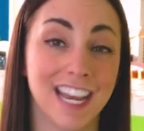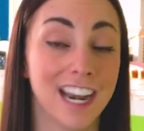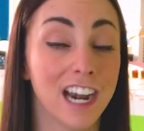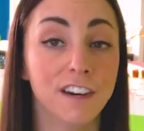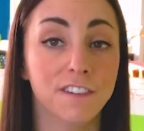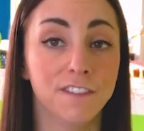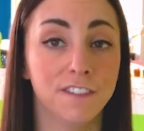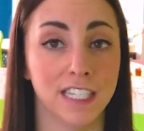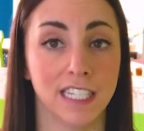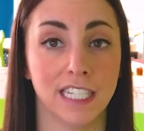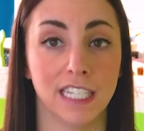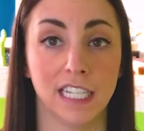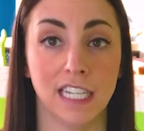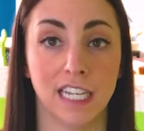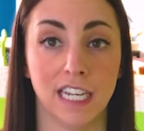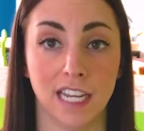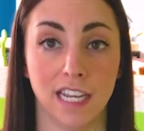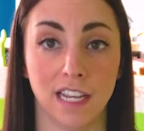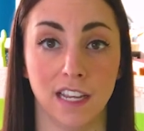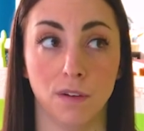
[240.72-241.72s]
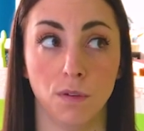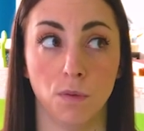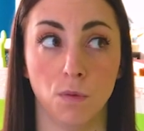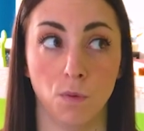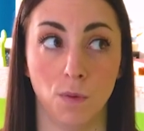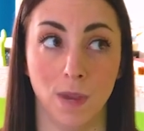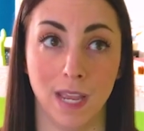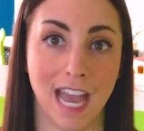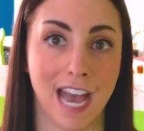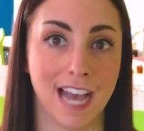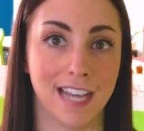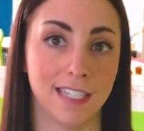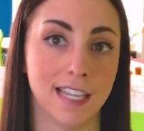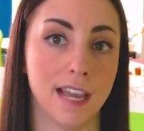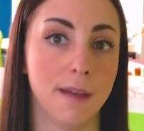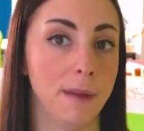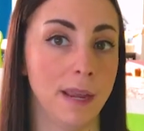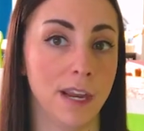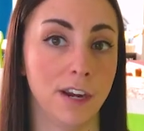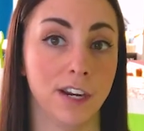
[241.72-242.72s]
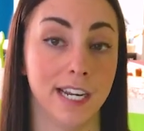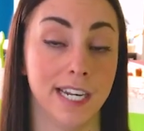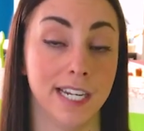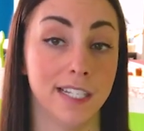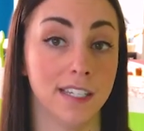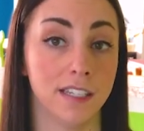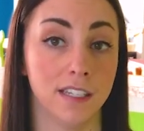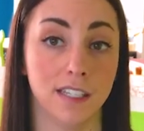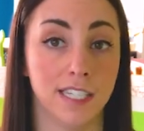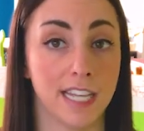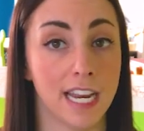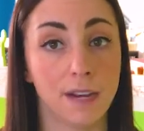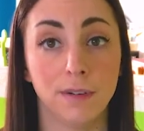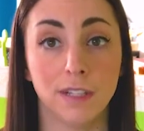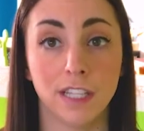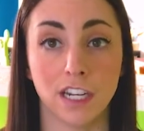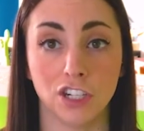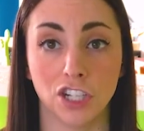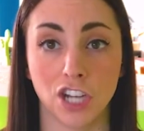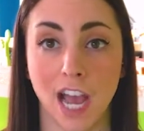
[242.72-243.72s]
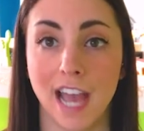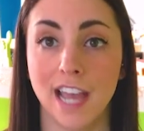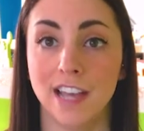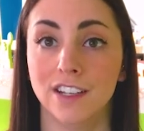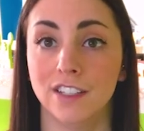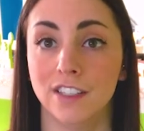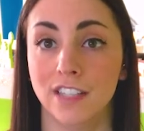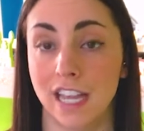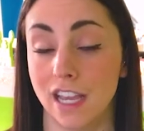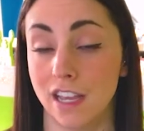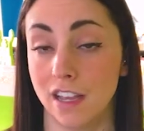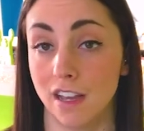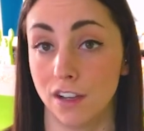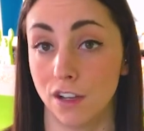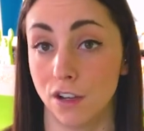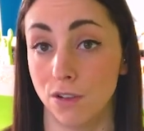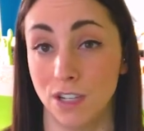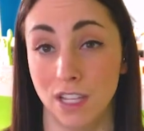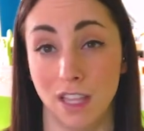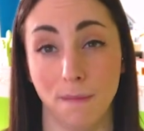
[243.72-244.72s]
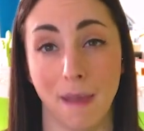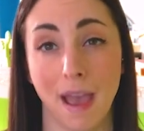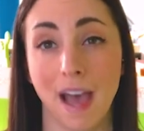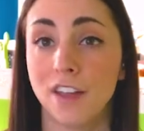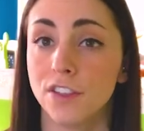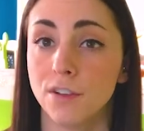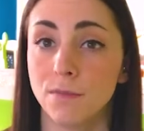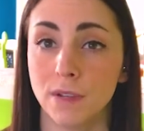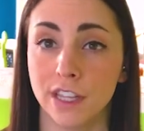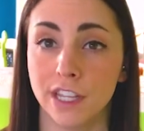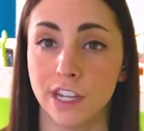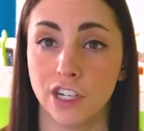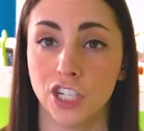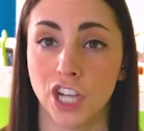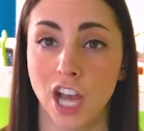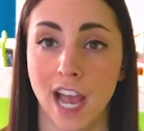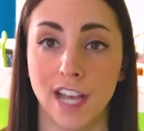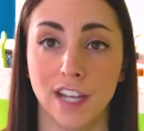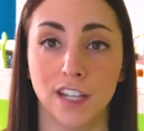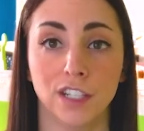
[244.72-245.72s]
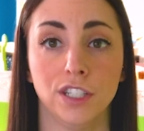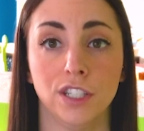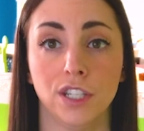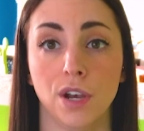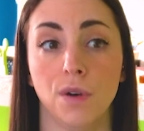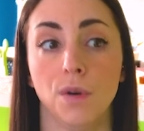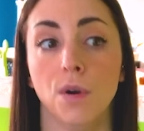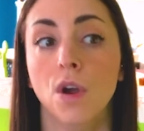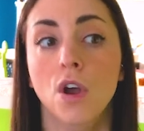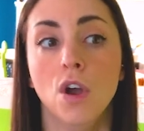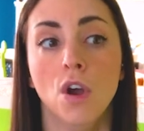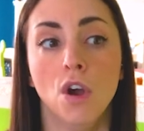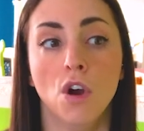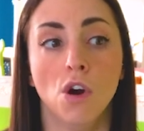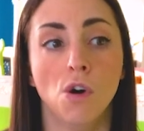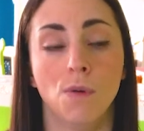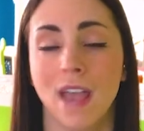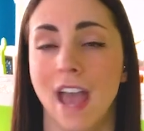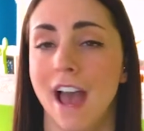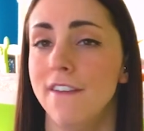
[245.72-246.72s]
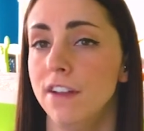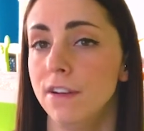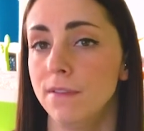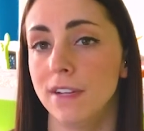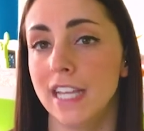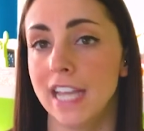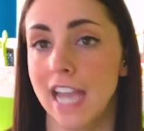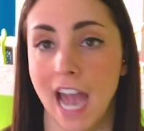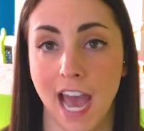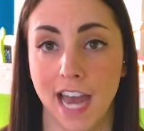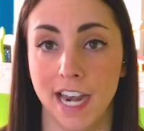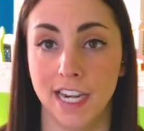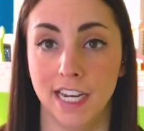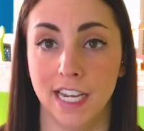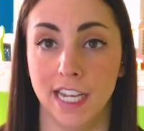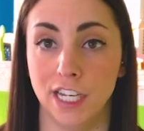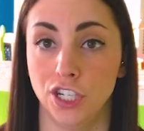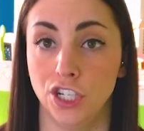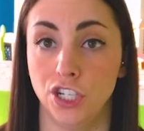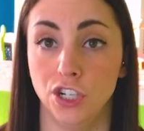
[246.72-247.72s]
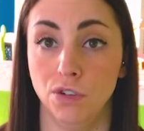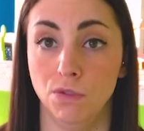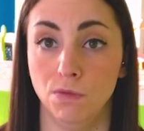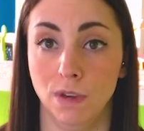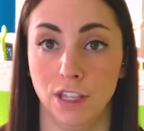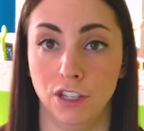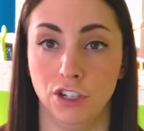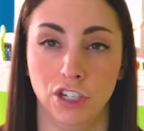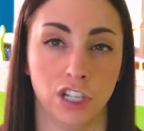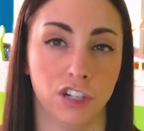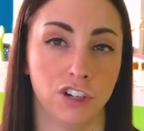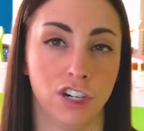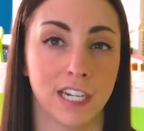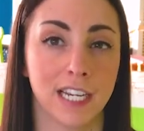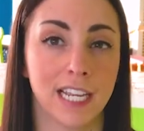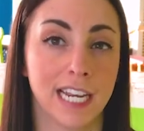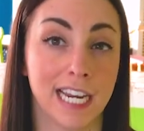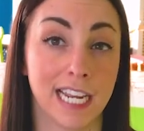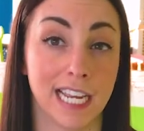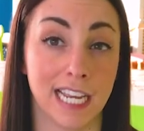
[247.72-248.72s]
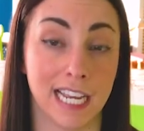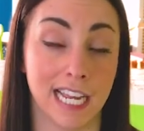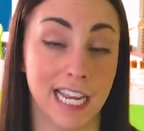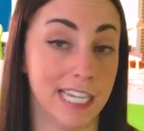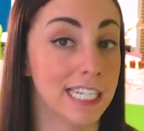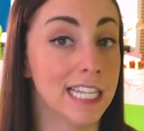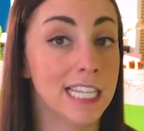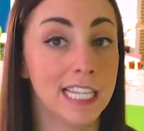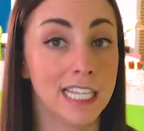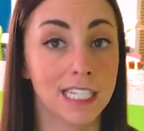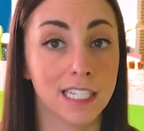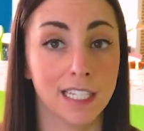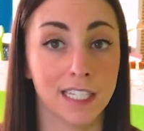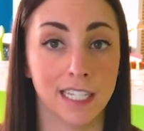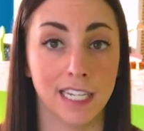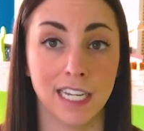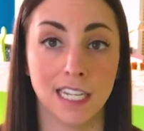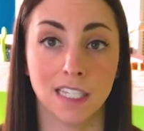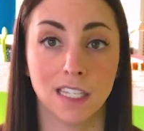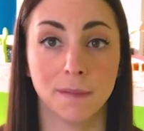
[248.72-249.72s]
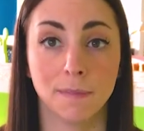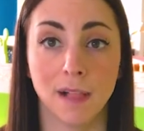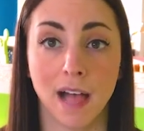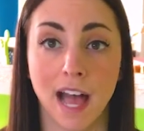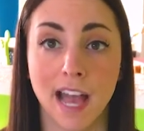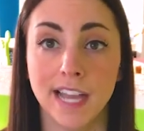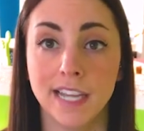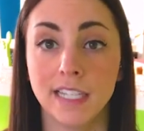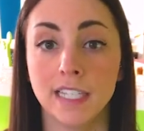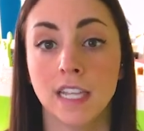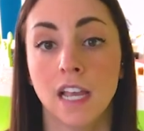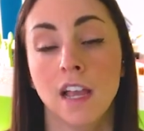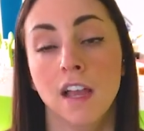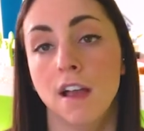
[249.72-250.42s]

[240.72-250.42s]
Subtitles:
in our facility, we ask that parents stay with their child, they go to the bathroom with their child, so we haven't really had an issue with children getting into these cleaning supplies.